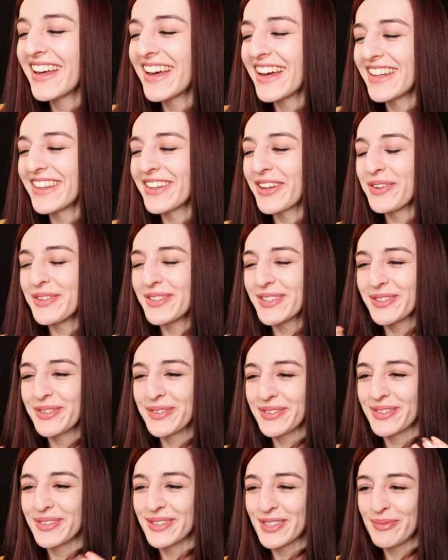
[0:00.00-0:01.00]
And those
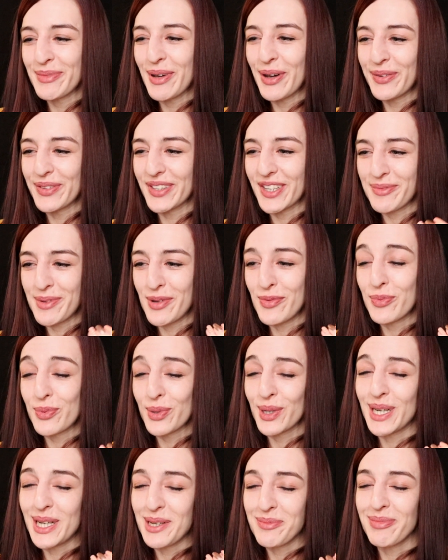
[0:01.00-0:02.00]
sorts of smells give me
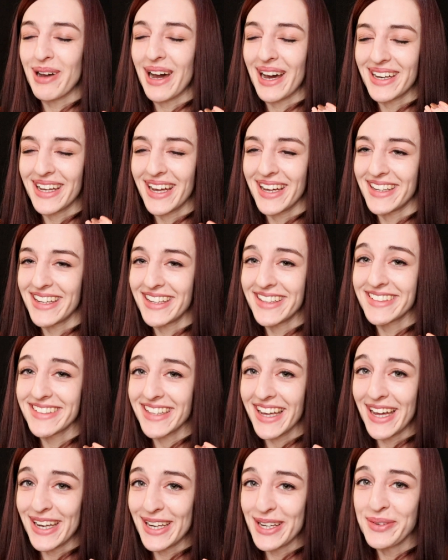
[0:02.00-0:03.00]
really bad headaches
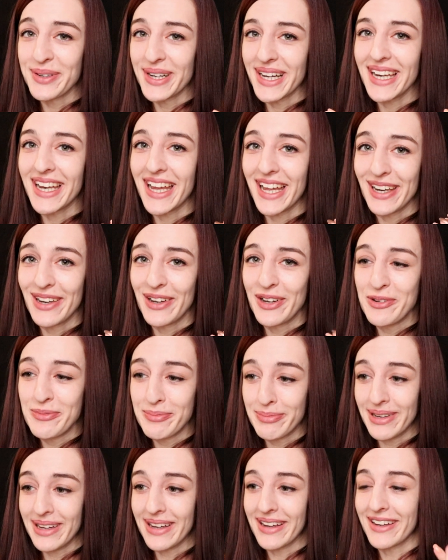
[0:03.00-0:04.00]
anyway, let alone
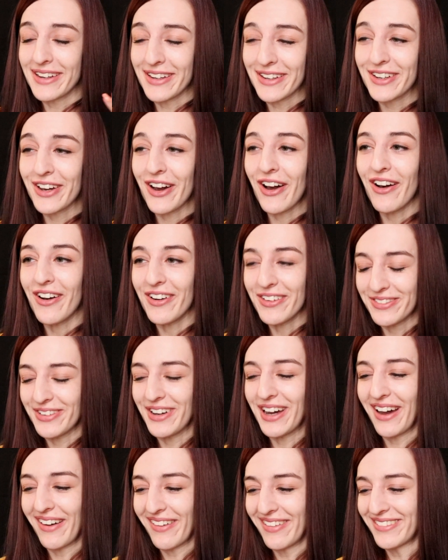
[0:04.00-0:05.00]
being in a car for
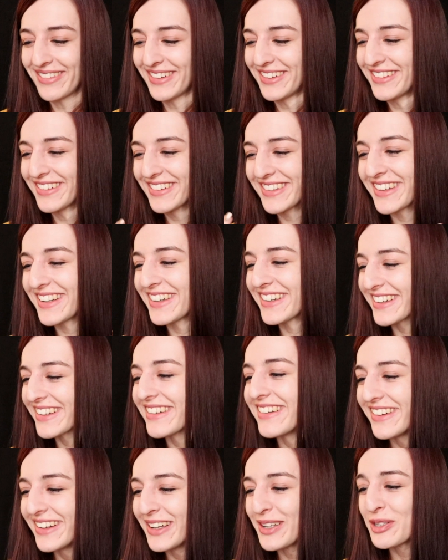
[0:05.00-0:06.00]
however long. Like,
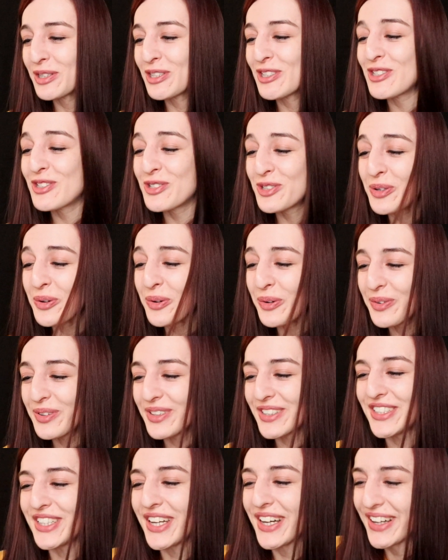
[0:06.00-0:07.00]
it's
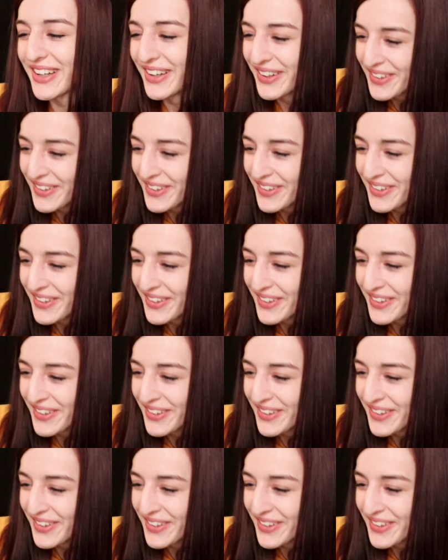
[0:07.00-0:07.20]
torture.